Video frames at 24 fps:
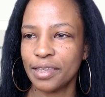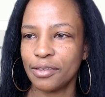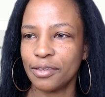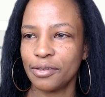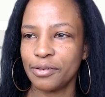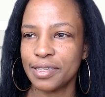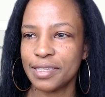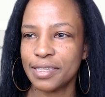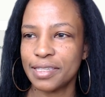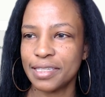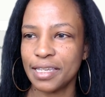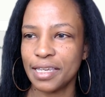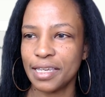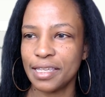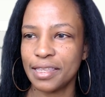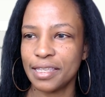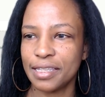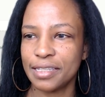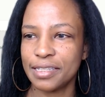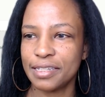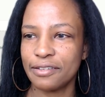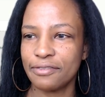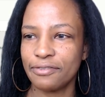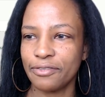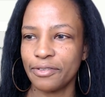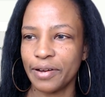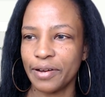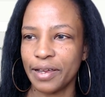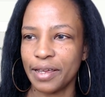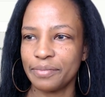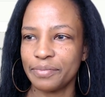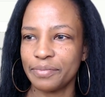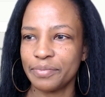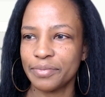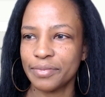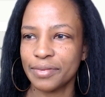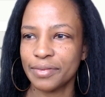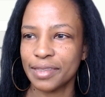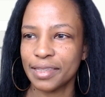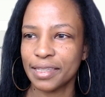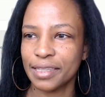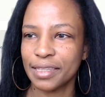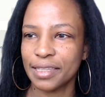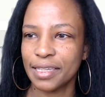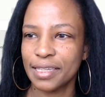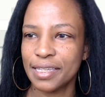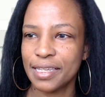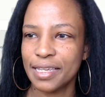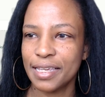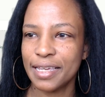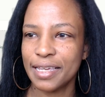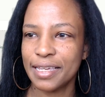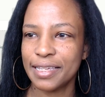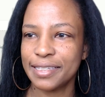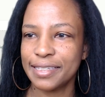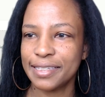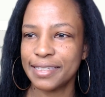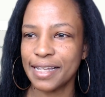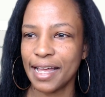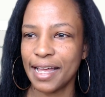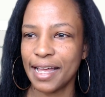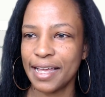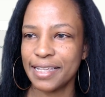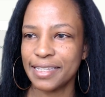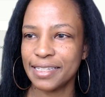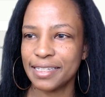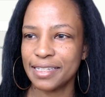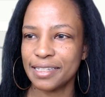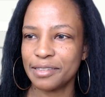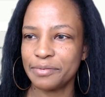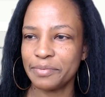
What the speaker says: You can see the different sizes.